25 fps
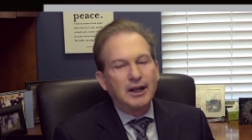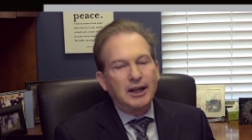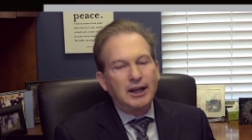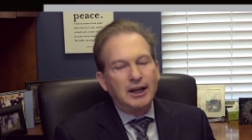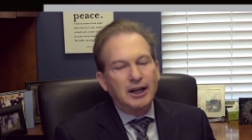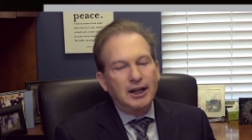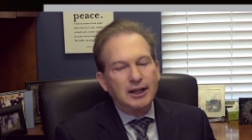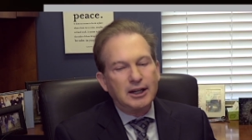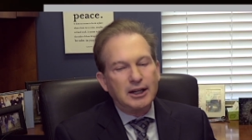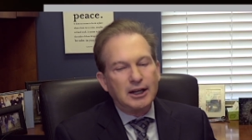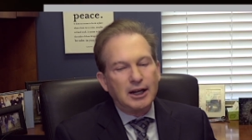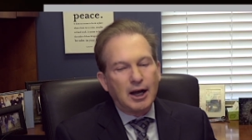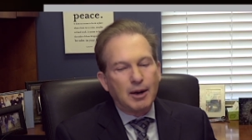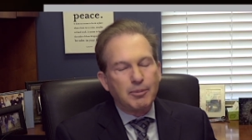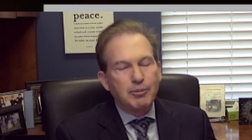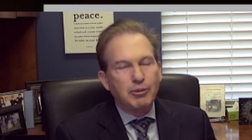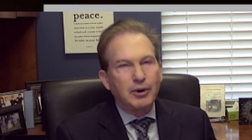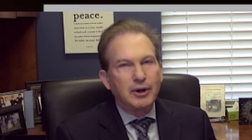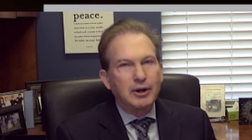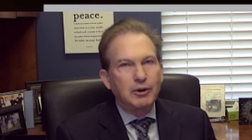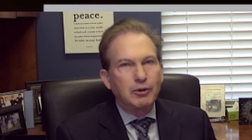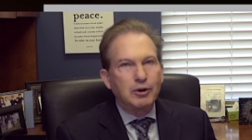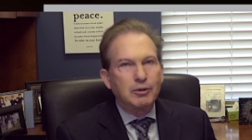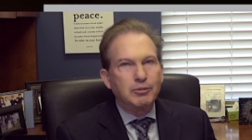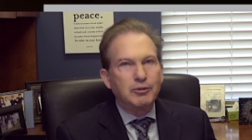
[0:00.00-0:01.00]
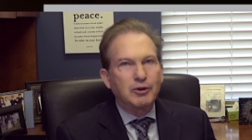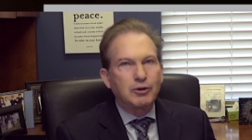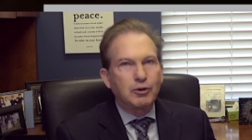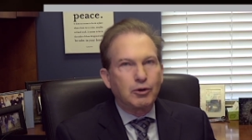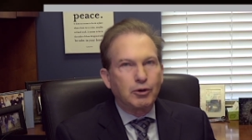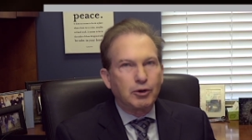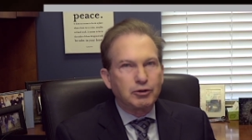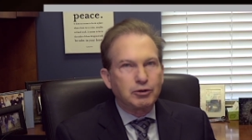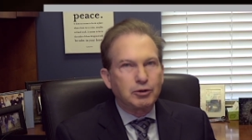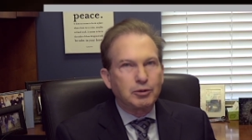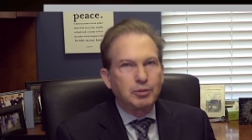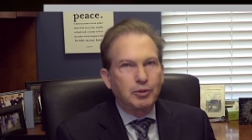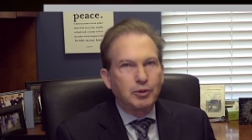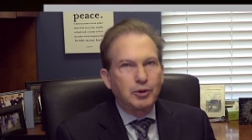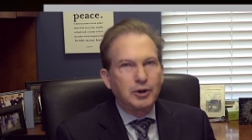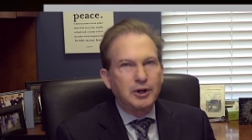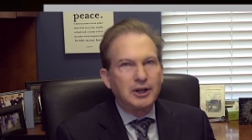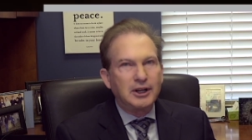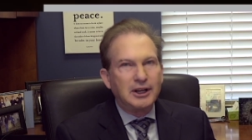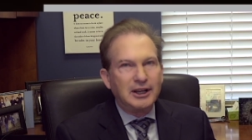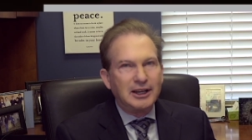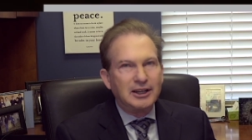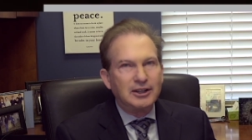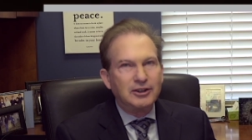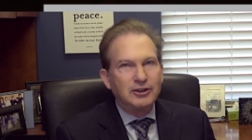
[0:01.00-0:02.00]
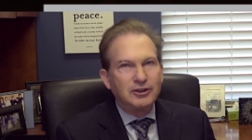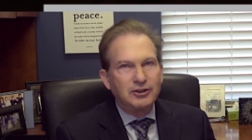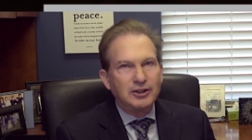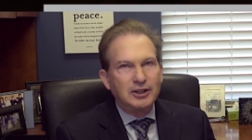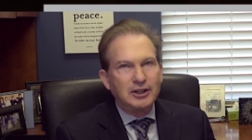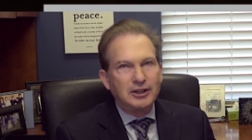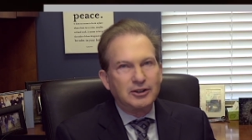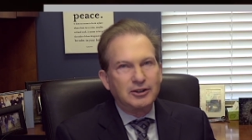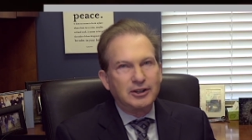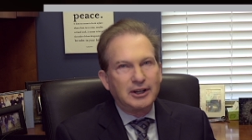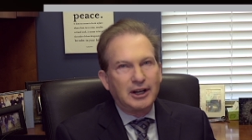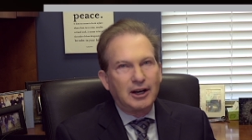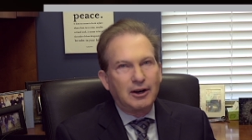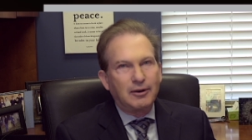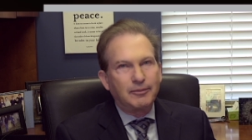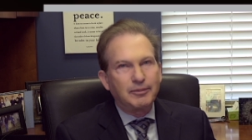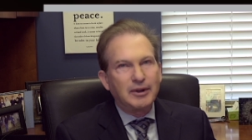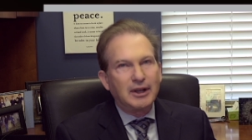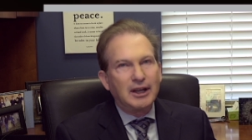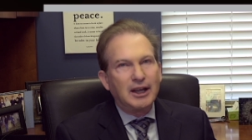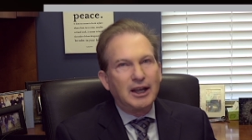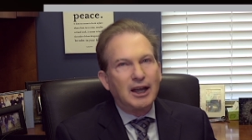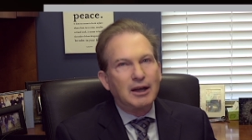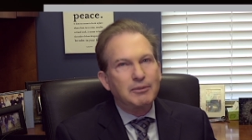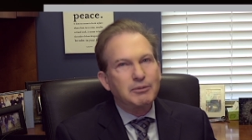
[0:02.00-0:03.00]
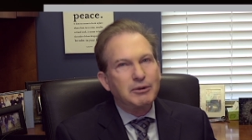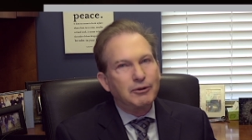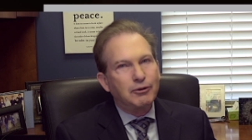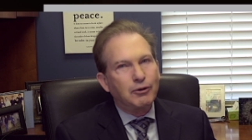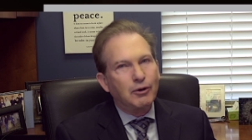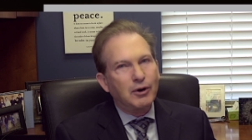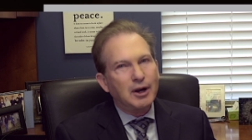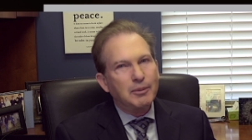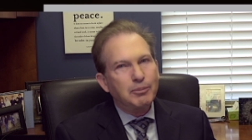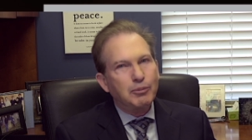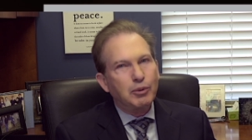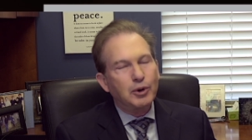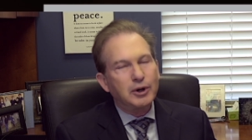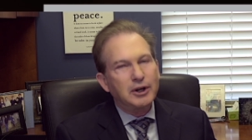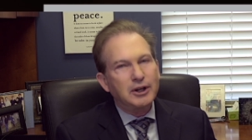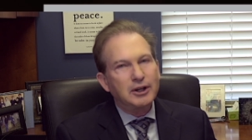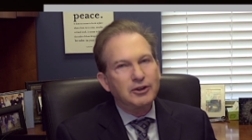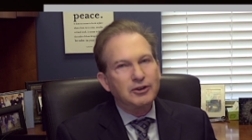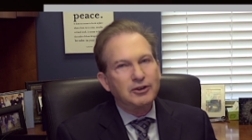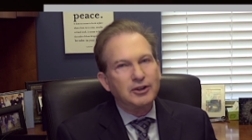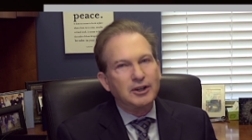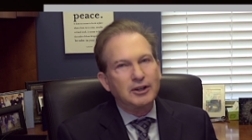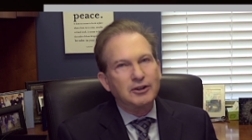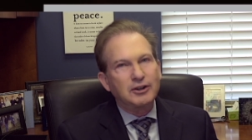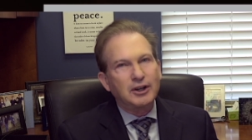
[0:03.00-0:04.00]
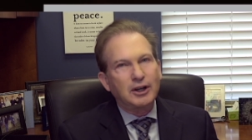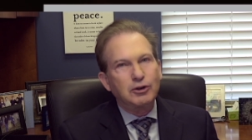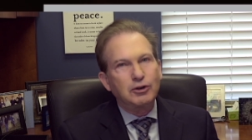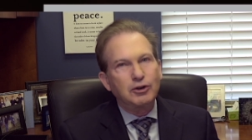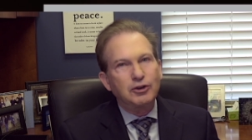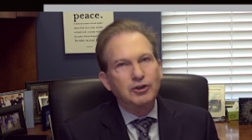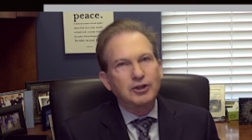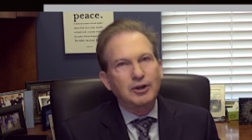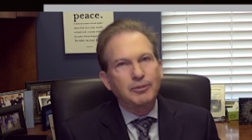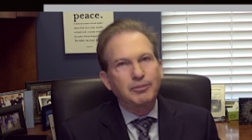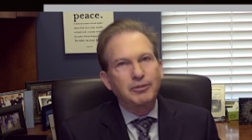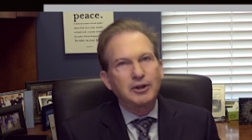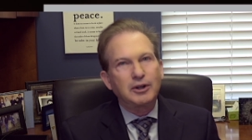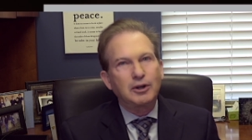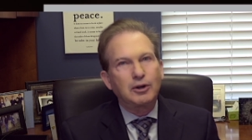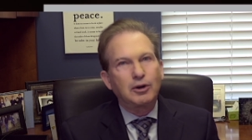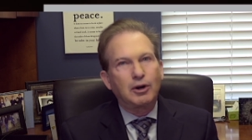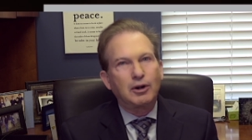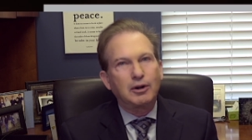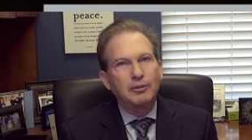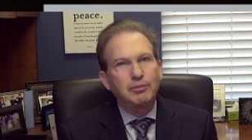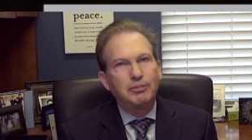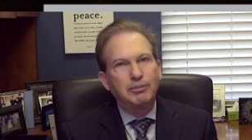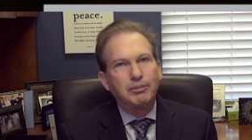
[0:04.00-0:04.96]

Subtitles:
In the operating room, of course, we're putting in seeds now. And before I put in seeds, I use something called